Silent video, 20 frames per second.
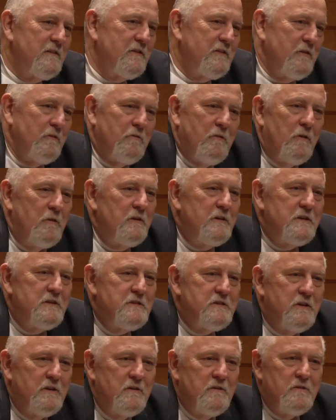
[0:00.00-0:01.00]
The Rolling
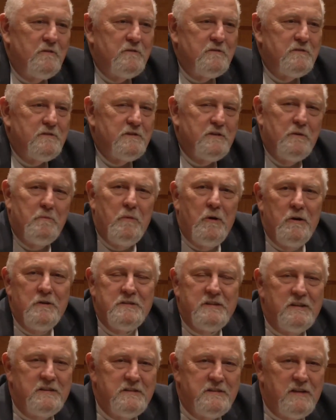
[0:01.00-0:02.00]
Stones, the
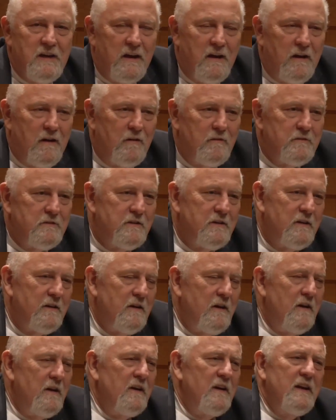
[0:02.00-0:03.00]
Mersey Sound,
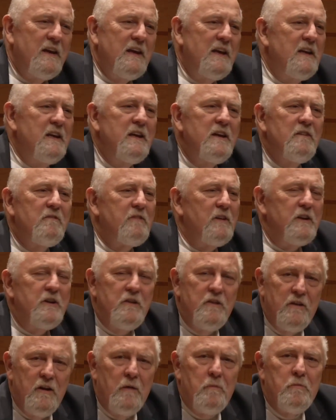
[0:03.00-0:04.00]
any of a
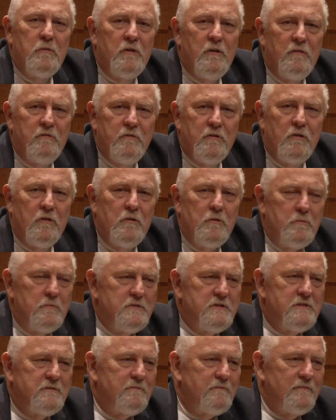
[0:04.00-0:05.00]
number of
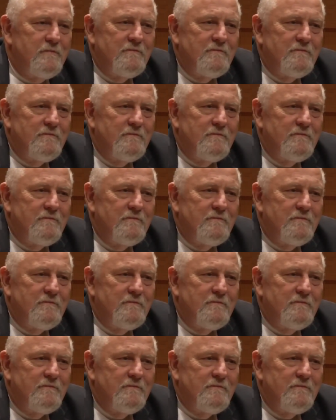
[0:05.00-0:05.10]
groups.